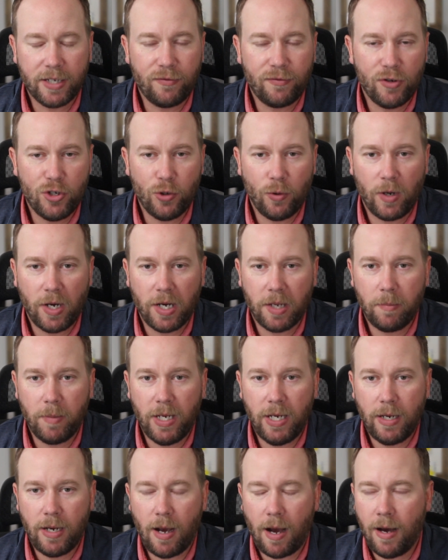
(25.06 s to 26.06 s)
for joining
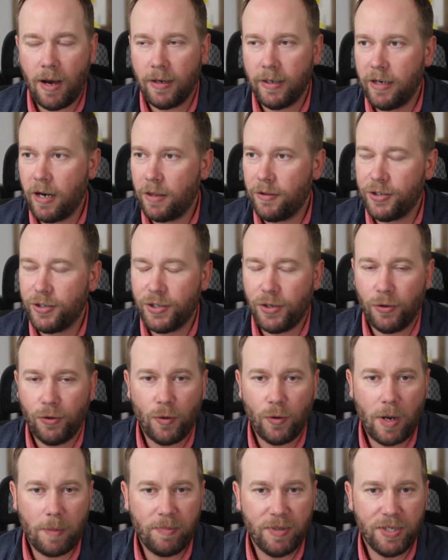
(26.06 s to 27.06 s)
me on another
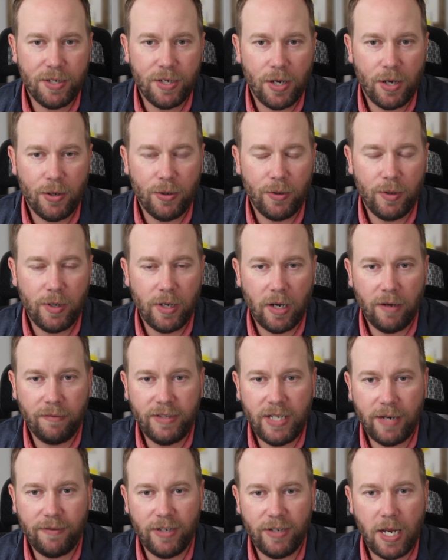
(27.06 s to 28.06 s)
solo episode of
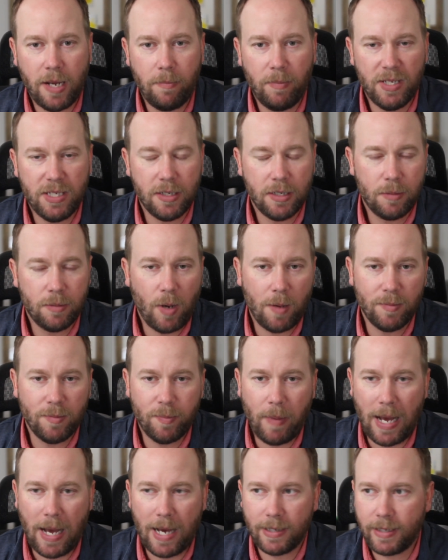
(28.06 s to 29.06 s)
the Everyday Business Problems
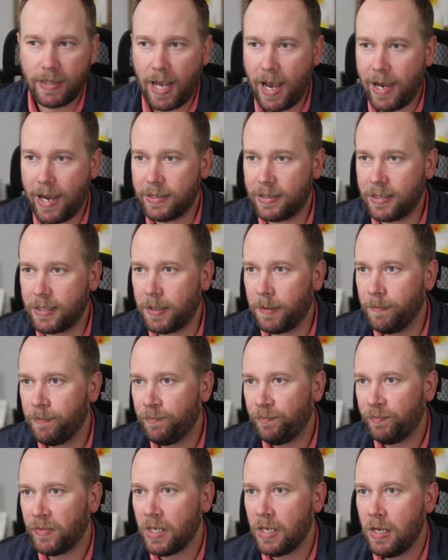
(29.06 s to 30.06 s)
Podcast.
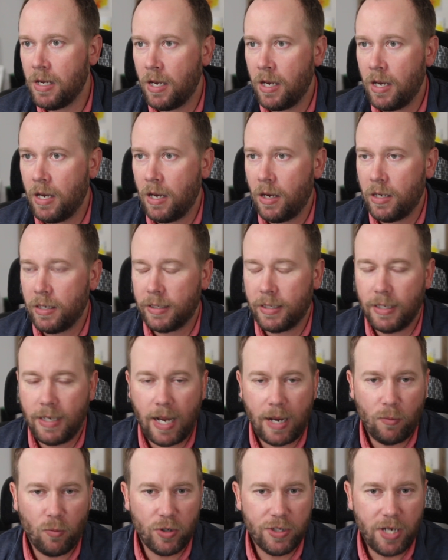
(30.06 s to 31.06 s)

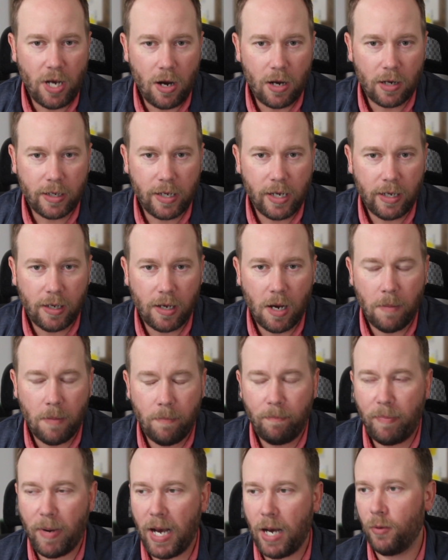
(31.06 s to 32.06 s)
Today, we're talking
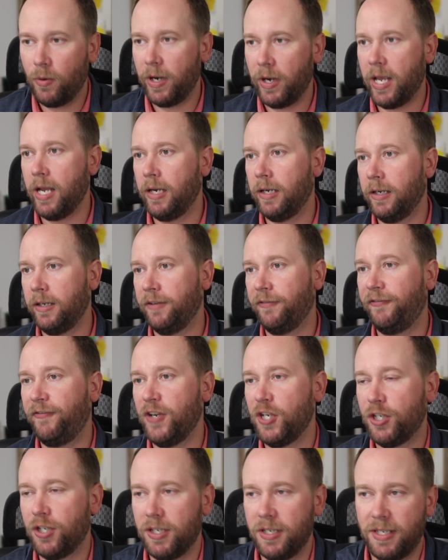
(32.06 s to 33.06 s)
about hidden
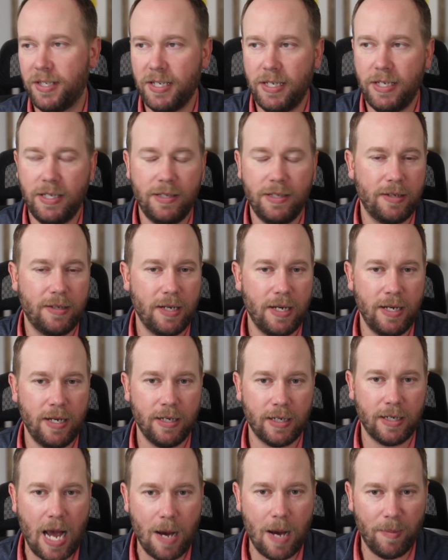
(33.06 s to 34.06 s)
efficiencies
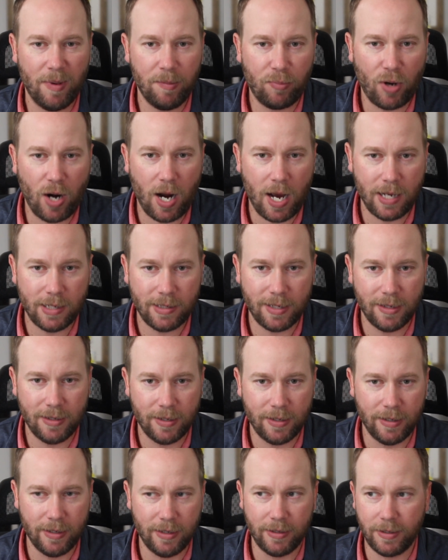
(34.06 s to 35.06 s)
in common
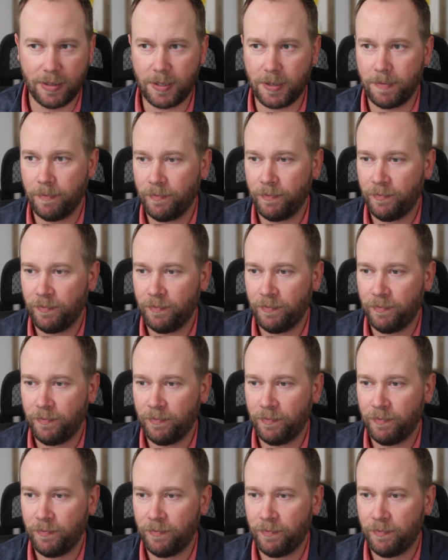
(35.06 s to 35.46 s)
processes.